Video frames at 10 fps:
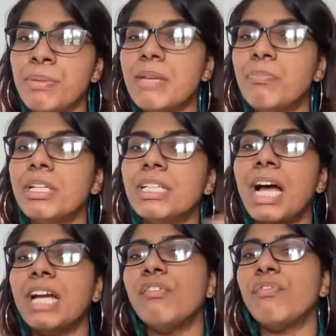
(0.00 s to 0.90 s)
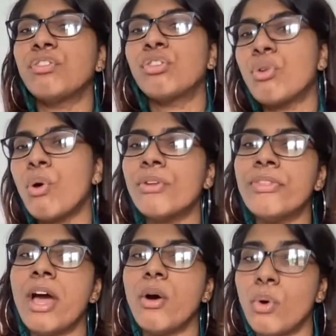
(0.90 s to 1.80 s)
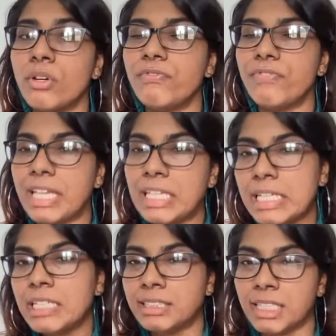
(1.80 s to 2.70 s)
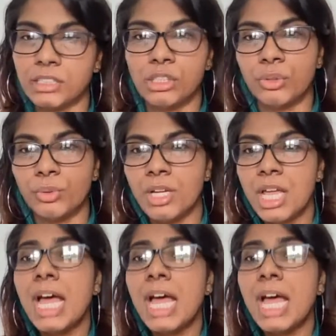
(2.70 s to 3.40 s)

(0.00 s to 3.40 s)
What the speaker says: people kind of throw their own failures at you.